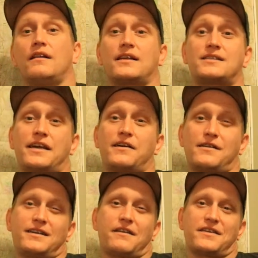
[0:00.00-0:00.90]
Let's dig
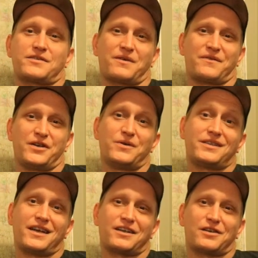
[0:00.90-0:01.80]
on into this review
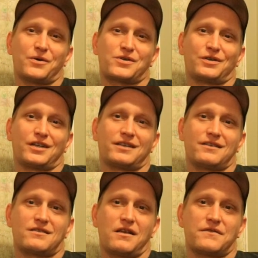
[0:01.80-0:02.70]
and take a closer look at
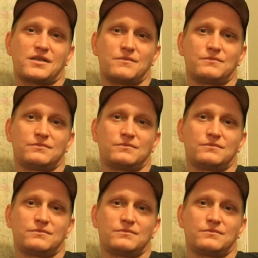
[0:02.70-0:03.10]
these gloves.